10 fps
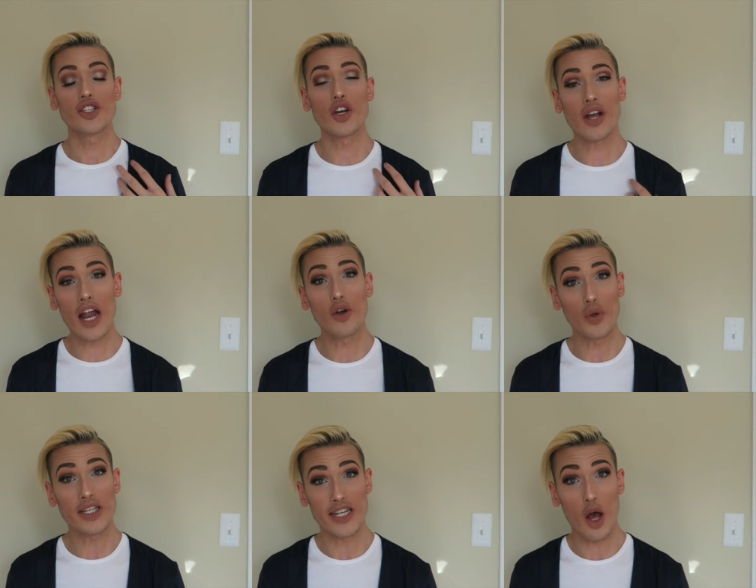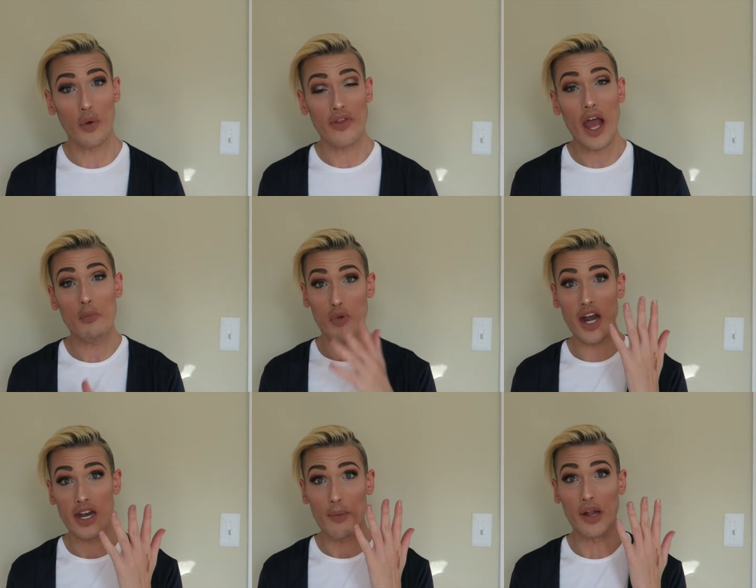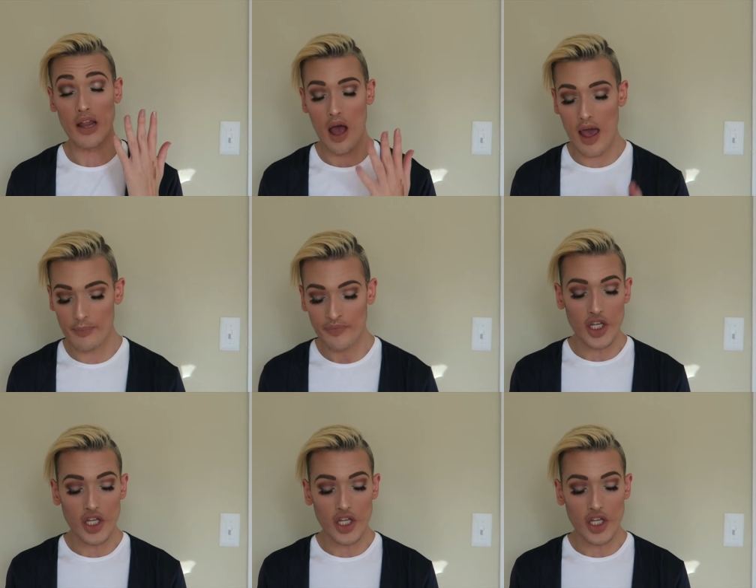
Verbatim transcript: So kind of really to help with that and brighten it up a lot.